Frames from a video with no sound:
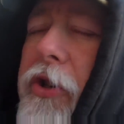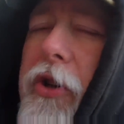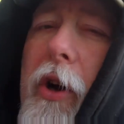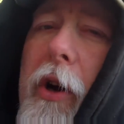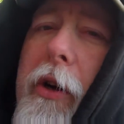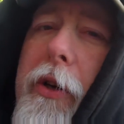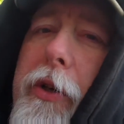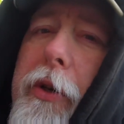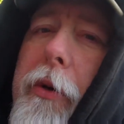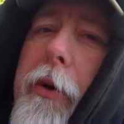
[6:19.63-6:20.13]

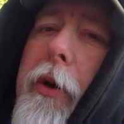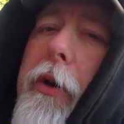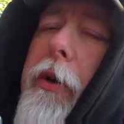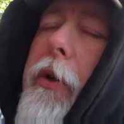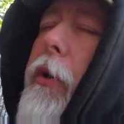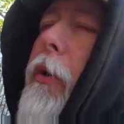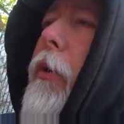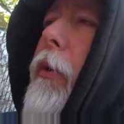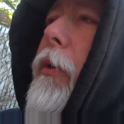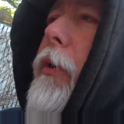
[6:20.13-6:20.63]
jars you could
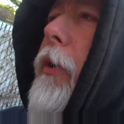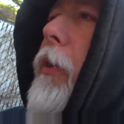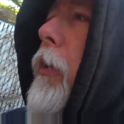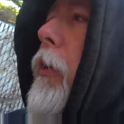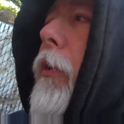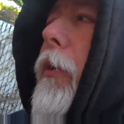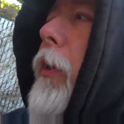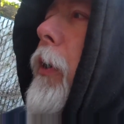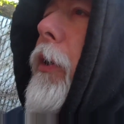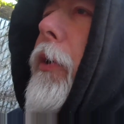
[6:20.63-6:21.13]
use.
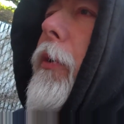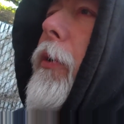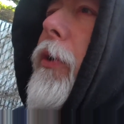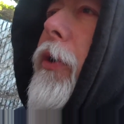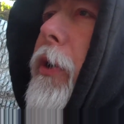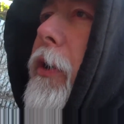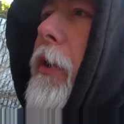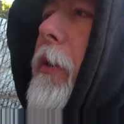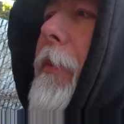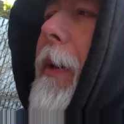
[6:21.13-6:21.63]
You could use
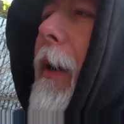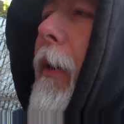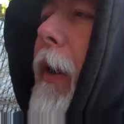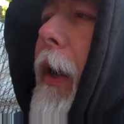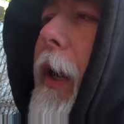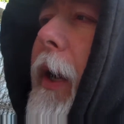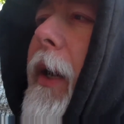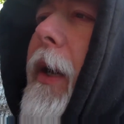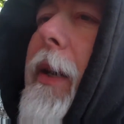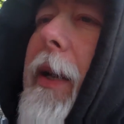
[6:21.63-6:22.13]
just about
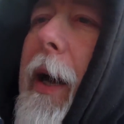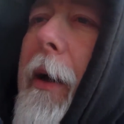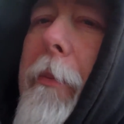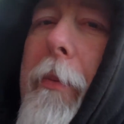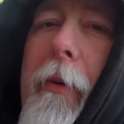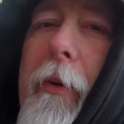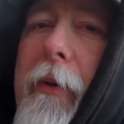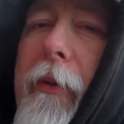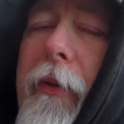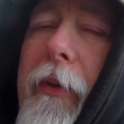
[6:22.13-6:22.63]
any type
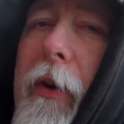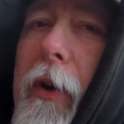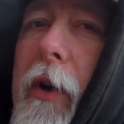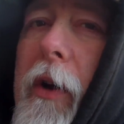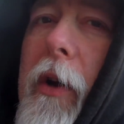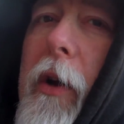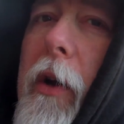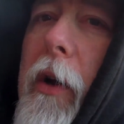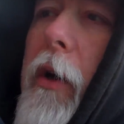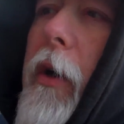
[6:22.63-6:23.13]
of
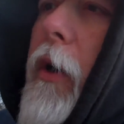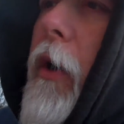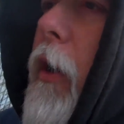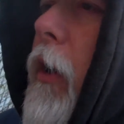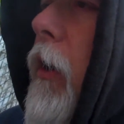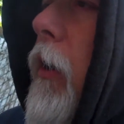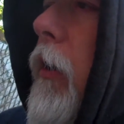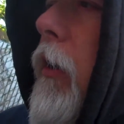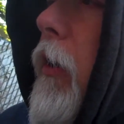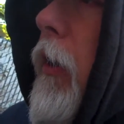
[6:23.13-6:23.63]

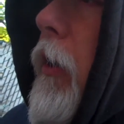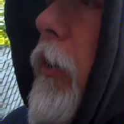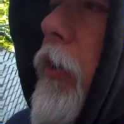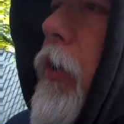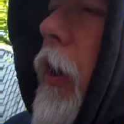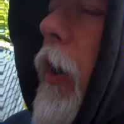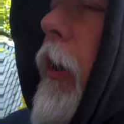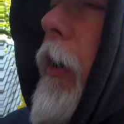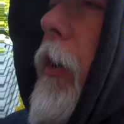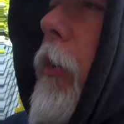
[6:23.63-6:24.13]

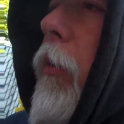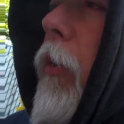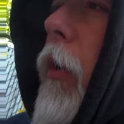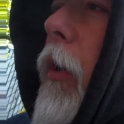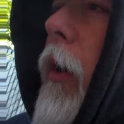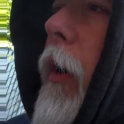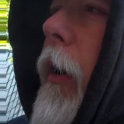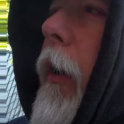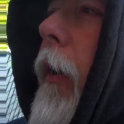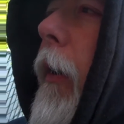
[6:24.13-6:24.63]
jar you
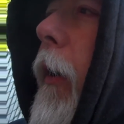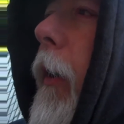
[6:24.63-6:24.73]
want.